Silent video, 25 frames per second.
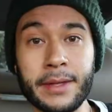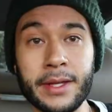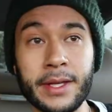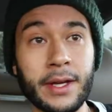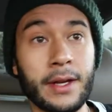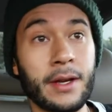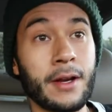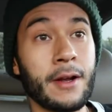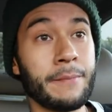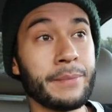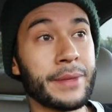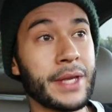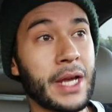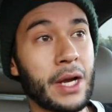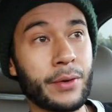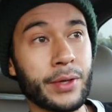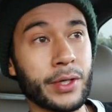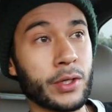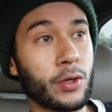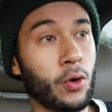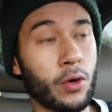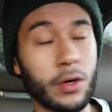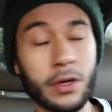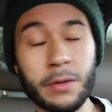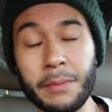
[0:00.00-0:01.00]
in there. I
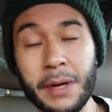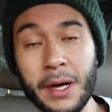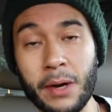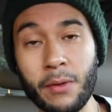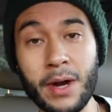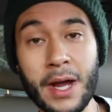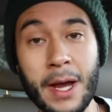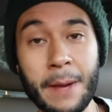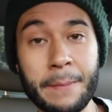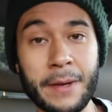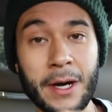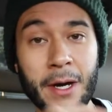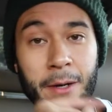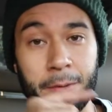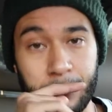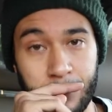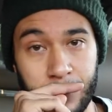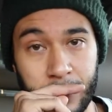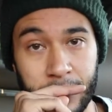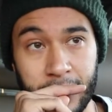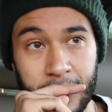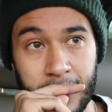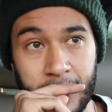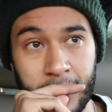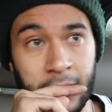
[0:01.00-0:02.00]
recorded my rap album
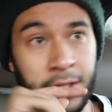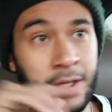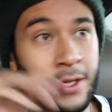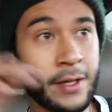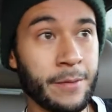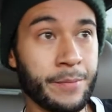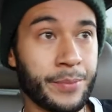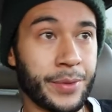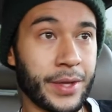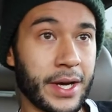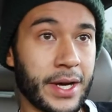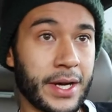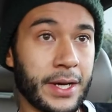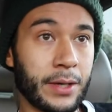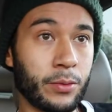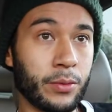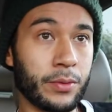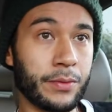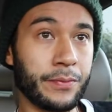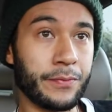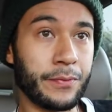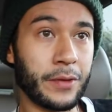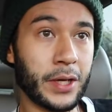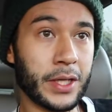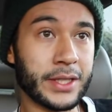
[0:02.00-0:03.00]
in there. I
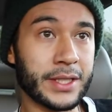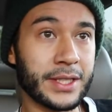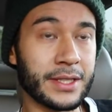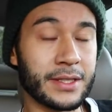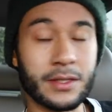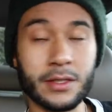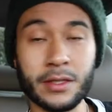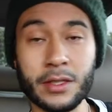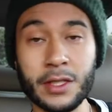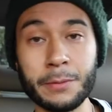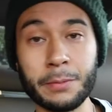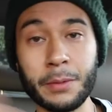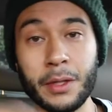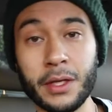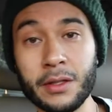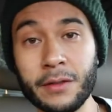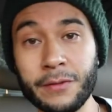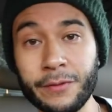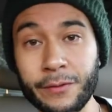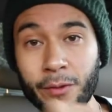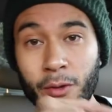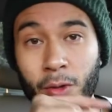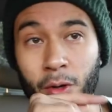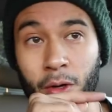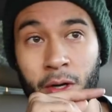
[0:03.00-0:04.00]
would fucking sleep on the
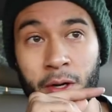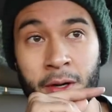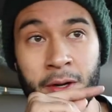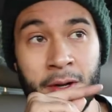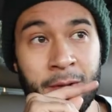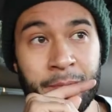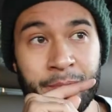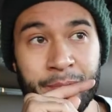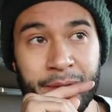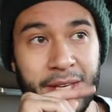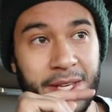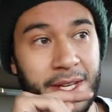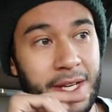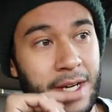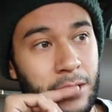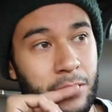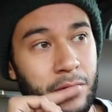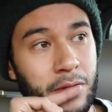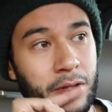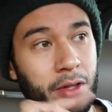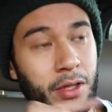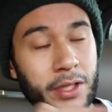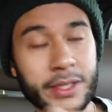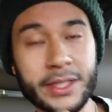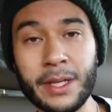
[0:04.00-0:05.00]
floor. And I
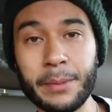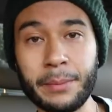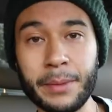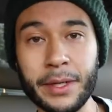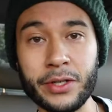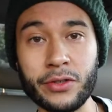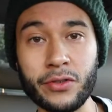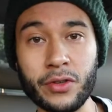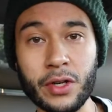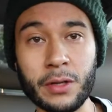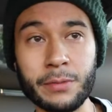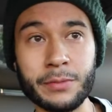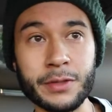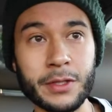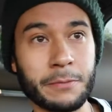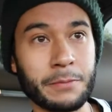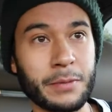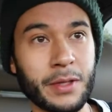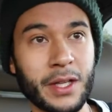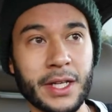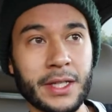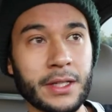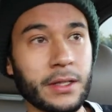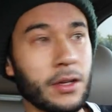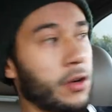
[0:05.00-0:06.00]
would look at my drums and
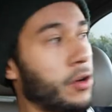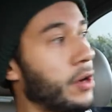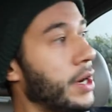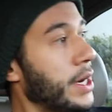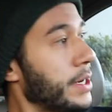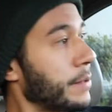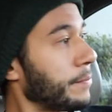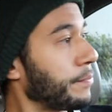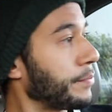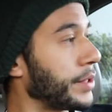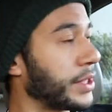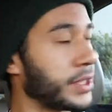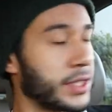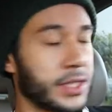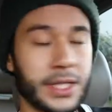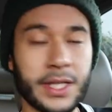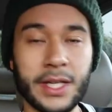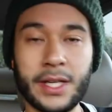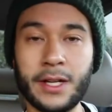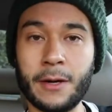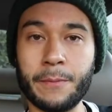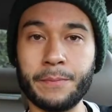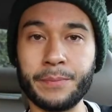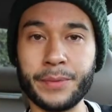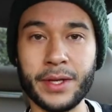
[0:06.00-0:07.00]
be like, all right, let's
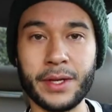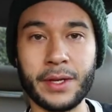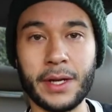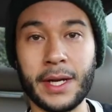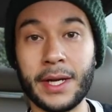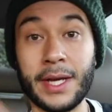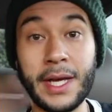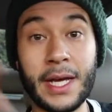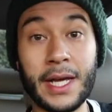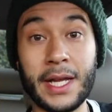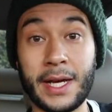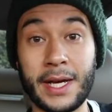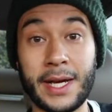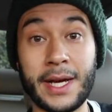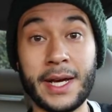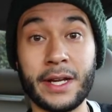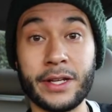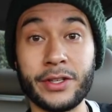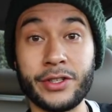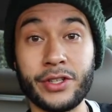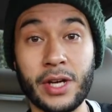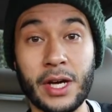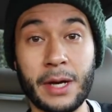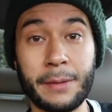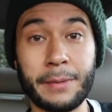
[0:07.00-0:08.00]
get up. And I had a
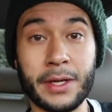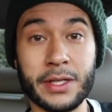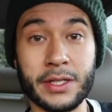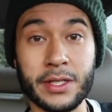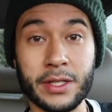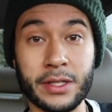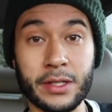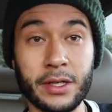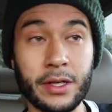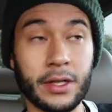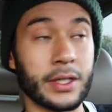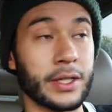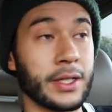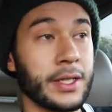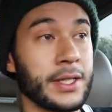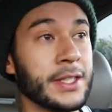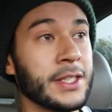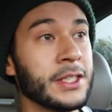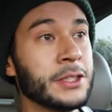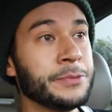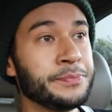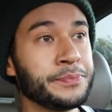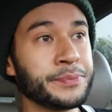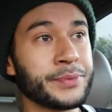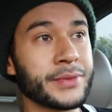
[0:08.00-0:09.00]
job as a cook.
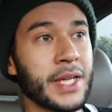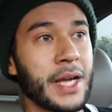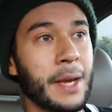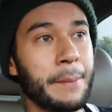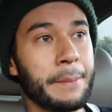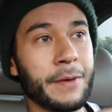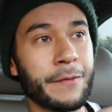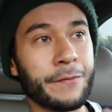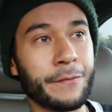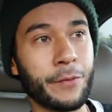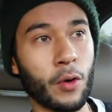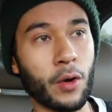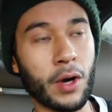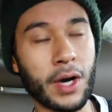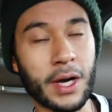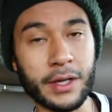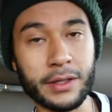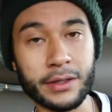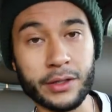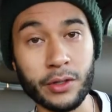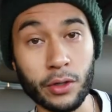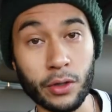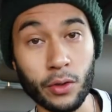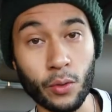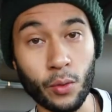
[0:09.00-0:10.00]
And before
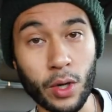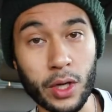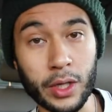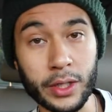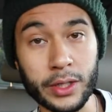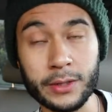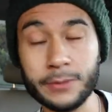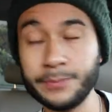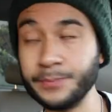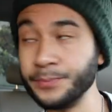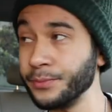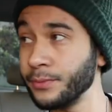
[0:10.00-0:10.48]
I'd go to work,